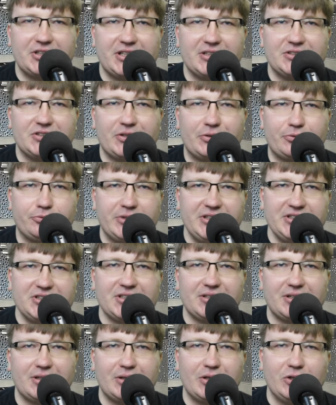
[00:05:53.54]
as their
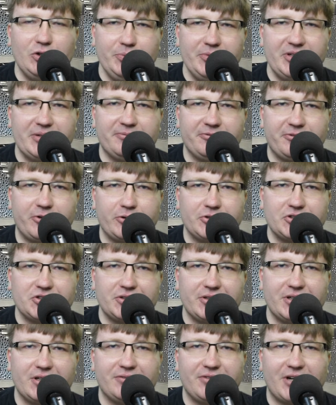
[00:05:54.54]
recent aluminum
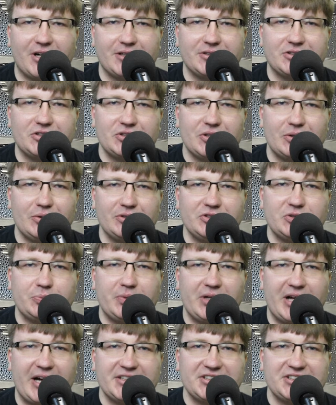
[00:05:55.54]
version of Han Solo's
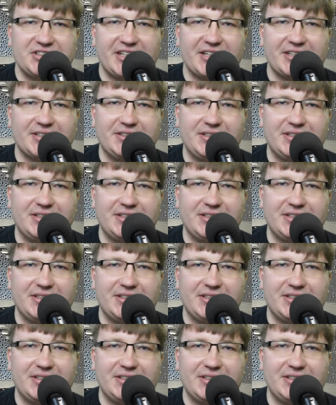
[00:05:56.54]
Blastech